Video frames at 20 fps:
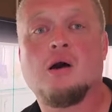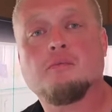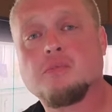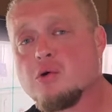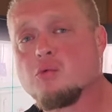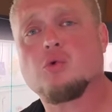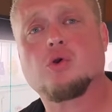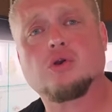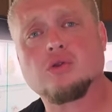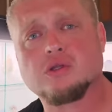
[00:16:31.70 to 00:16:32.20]
but
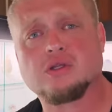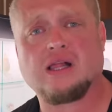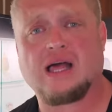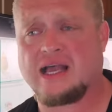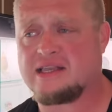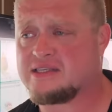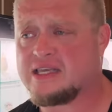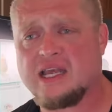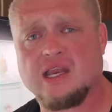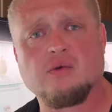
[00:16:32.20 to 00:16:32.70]
world
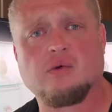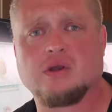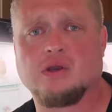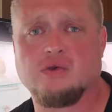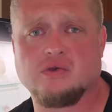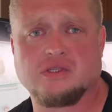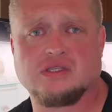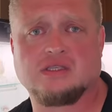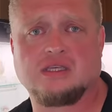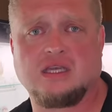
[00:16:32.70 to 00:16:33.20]
class. Anyone
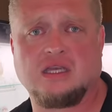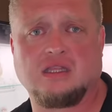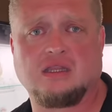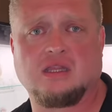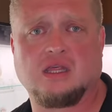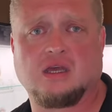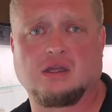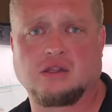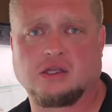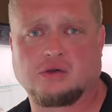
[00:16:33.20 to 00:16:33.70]
who's seen
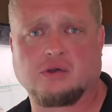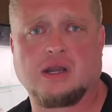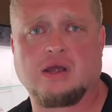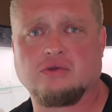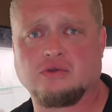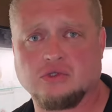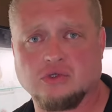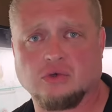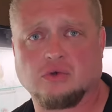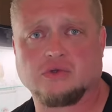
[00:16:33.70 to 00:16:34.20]
the
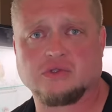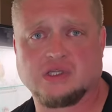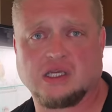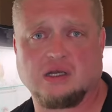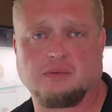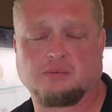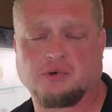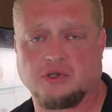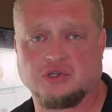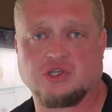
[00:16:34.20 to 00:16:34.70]
crown jewels can
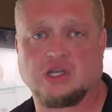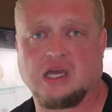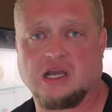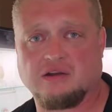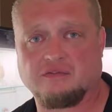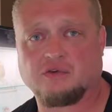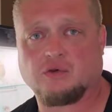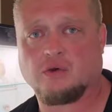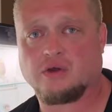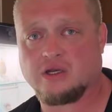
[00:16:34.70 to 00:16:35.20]
appreciate
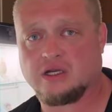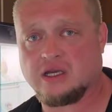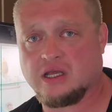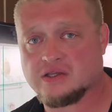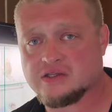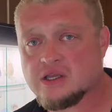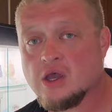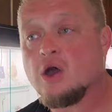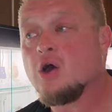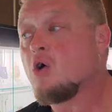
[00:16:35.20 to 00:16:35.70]
it for what it
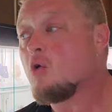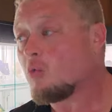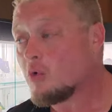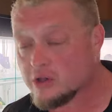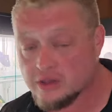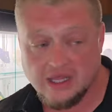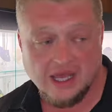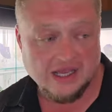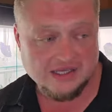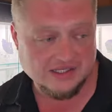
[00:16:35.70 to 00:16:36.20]
is.
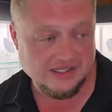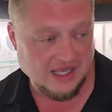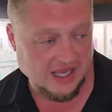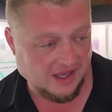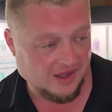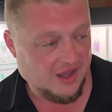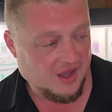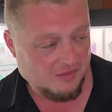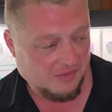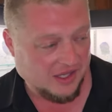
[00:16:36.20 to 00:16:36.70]
One last
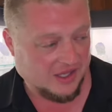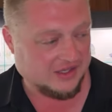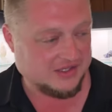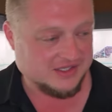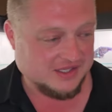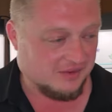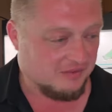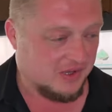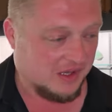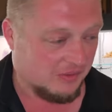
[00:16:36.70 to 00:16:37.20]
thing, because
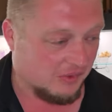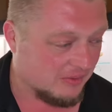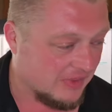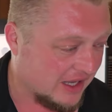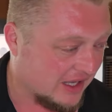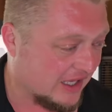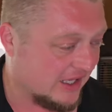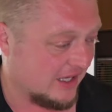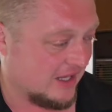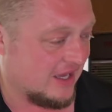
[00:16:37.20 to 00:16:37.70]
some people might
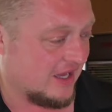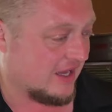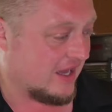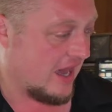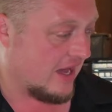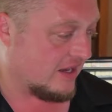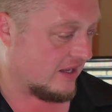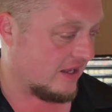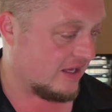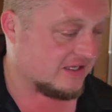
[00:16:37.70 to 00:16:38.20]
get a kick
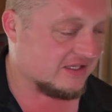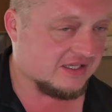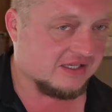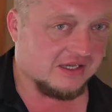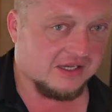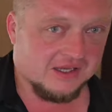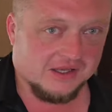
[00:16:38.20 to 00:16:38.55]
out of this.